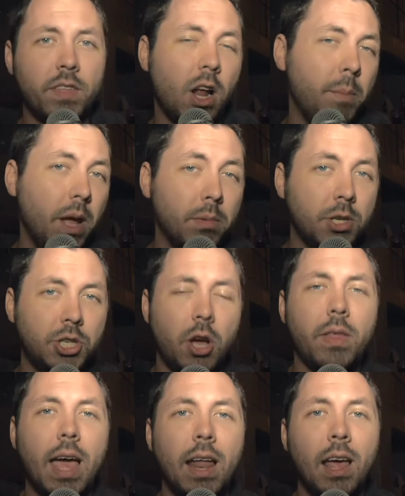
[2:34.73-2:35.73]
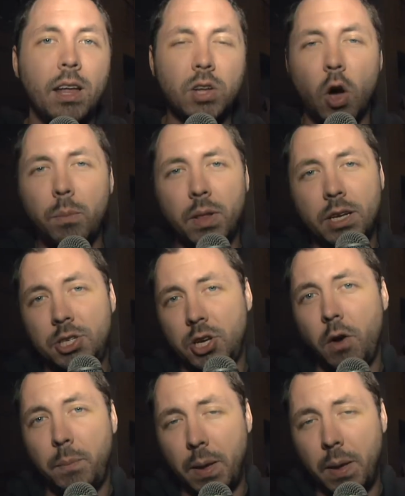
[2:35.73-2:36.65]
and I'll be able to show that to hopefully show